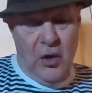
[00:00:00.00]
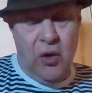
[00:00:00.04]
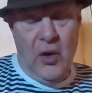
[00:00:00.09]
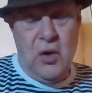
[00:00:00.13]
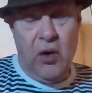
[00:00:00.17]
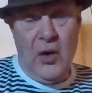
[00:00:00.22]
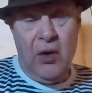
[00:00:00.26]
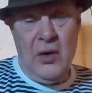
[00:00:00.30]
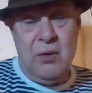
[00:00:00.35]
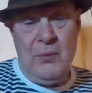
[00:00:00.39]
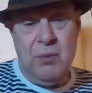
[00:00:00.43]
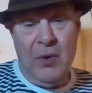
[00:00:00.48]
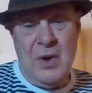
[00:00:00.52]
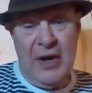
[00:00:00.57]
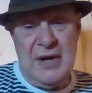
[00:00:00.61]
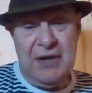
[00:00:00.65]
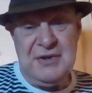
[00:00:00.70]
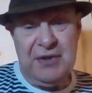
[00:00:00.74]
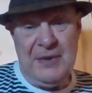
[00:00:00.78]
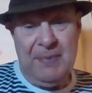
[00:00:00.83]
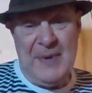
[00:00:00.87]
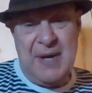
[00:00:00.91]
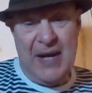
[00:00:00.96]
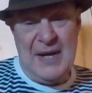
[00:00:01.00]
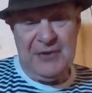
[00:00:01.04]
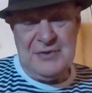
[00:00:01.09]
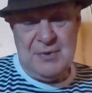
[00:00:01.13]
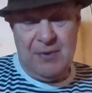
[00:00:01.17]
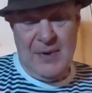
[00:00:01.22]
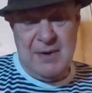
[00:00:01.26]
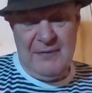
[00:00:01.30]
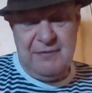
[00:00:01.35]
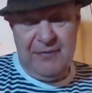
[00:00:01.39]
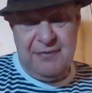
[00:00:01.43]
or what is about
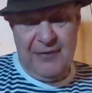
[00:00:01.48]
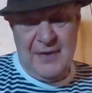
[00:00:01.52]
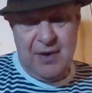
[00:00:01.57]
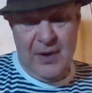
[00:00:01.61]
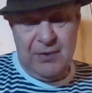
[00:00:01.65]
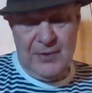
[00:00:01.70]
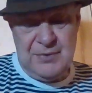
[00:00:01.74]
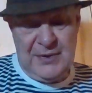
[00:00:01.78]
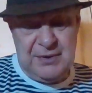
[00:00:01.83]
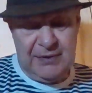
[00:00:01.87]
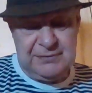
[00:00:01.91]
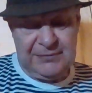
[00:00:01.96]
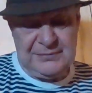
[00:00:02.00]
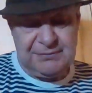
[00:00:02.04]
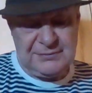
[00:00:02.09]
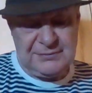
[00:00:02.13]
to unfold.